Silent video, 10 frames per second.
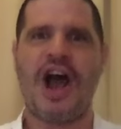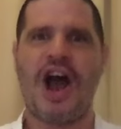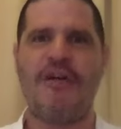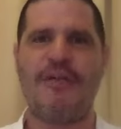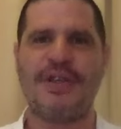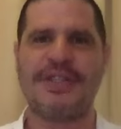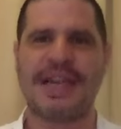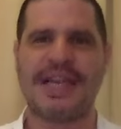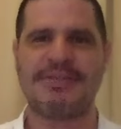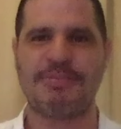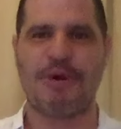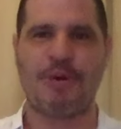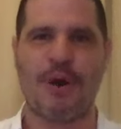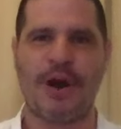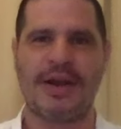Obviously, it's more
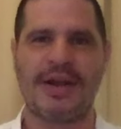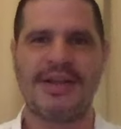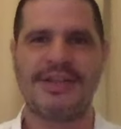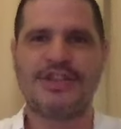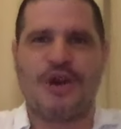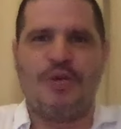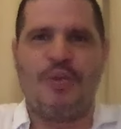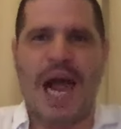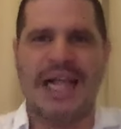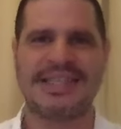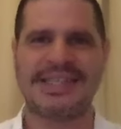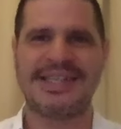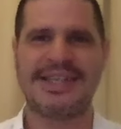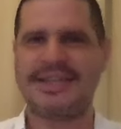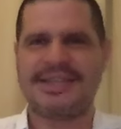work. So what?
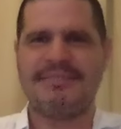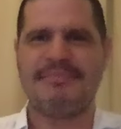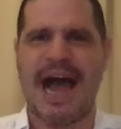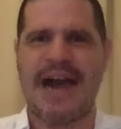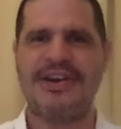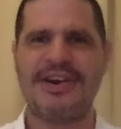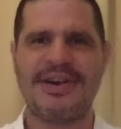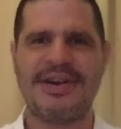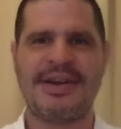Doesn't matter.